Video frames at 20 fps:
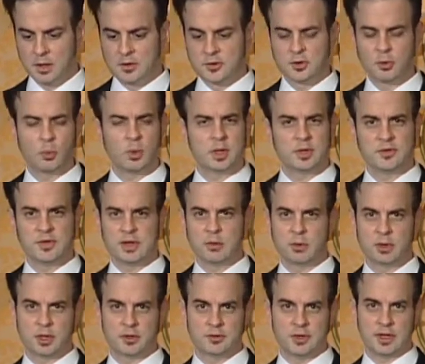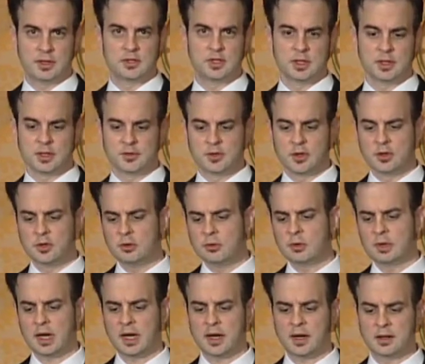So what is the Awareness Engine? It's a
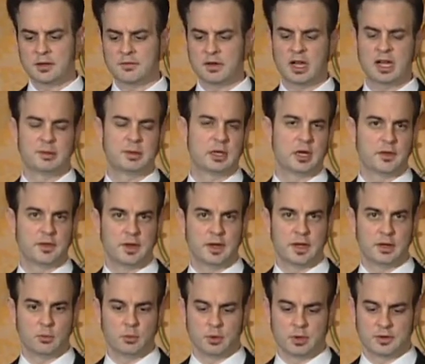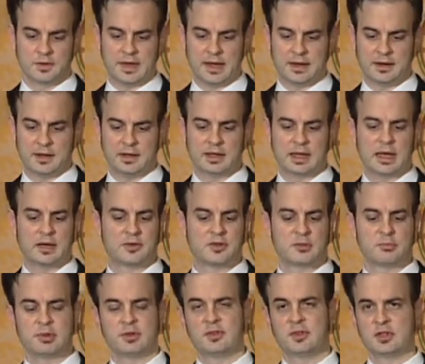new kind of element on the network that allows
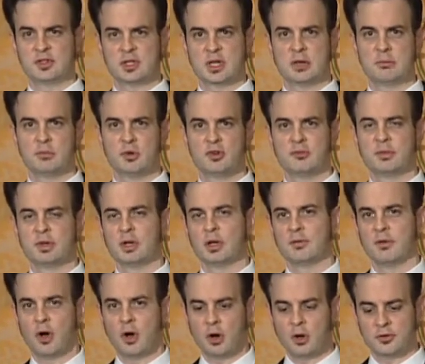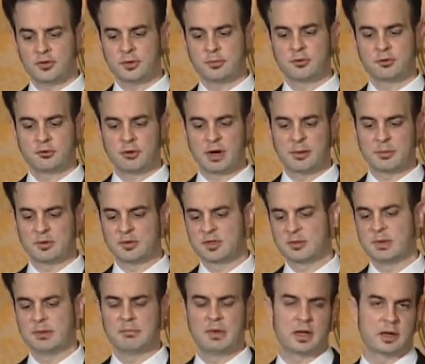the position and movement of all subscribers to
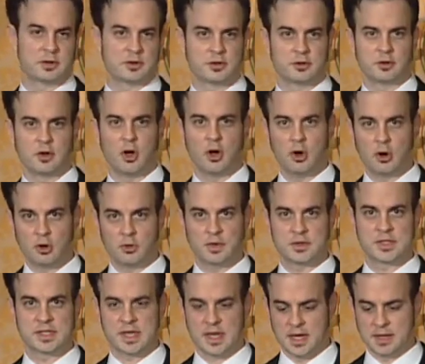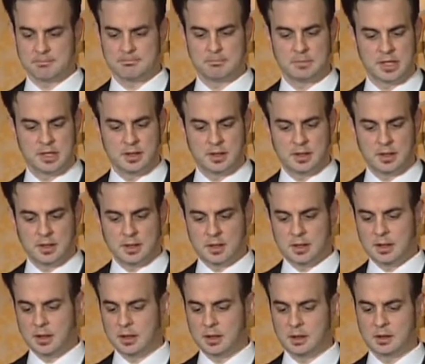be monitored all the time.
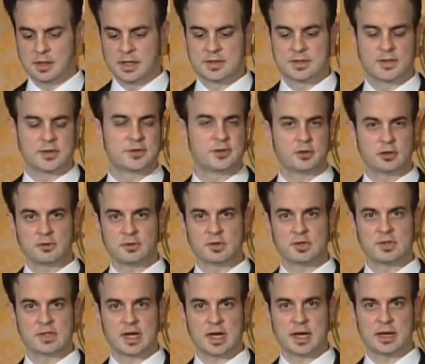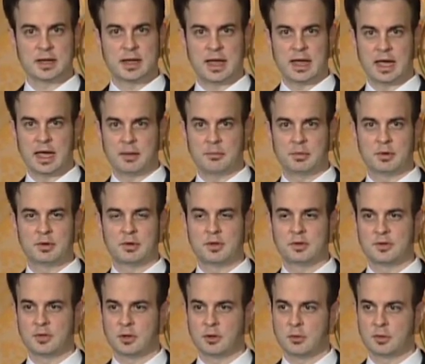It's a server-side app,
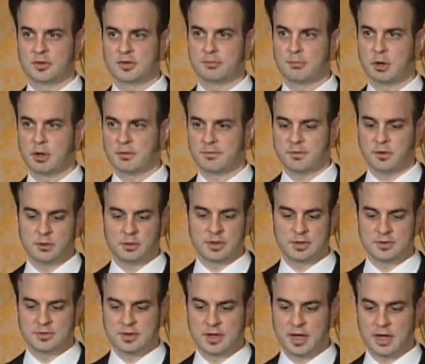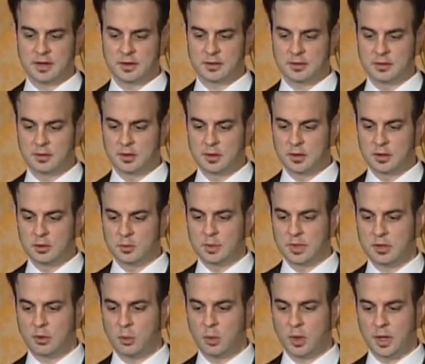so a smartphone is not
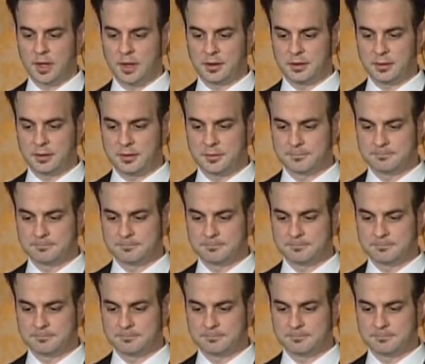required.